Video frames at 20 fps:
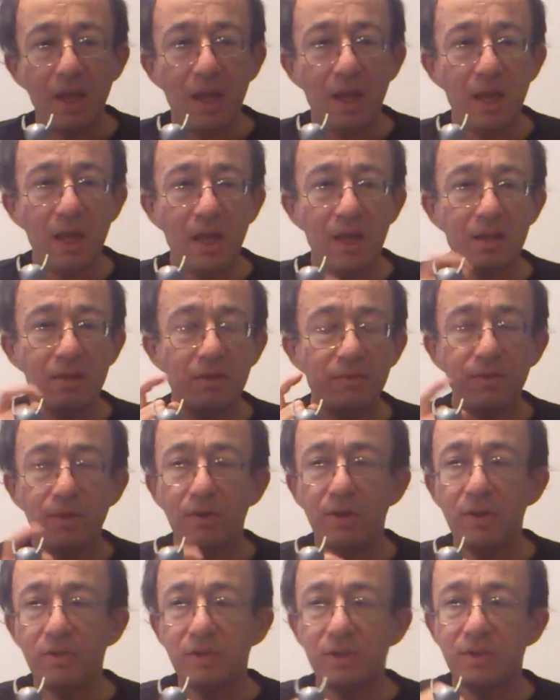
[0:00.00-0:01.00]
And if you're
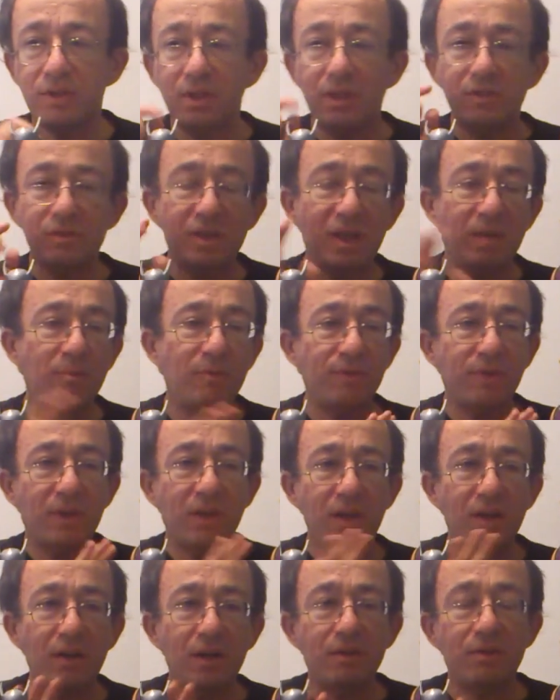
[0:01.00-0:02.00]
interested, some of the
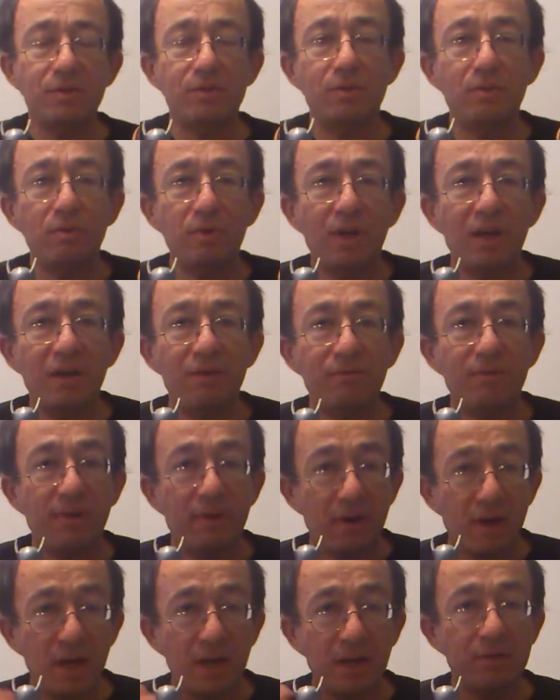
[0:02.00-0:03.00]
characters do have
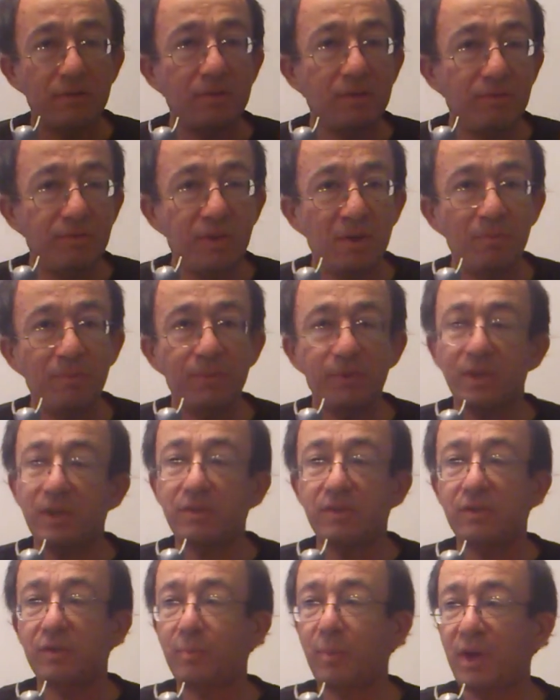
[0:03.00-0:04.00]
variants of them,
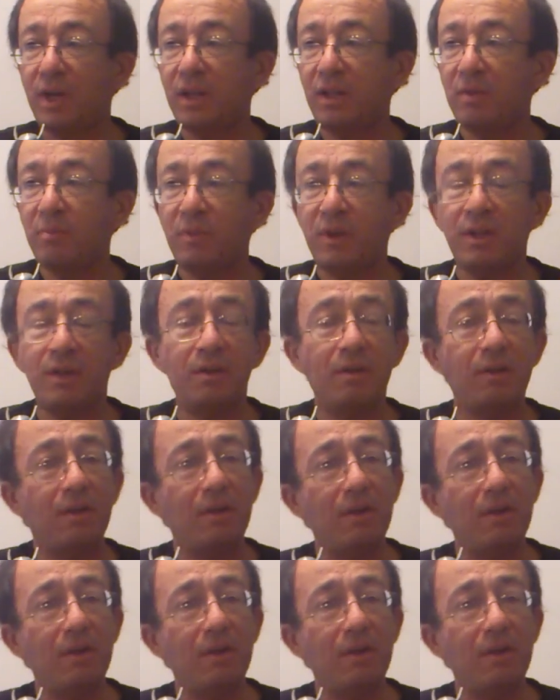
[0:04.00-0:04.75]
such as Spider-Man,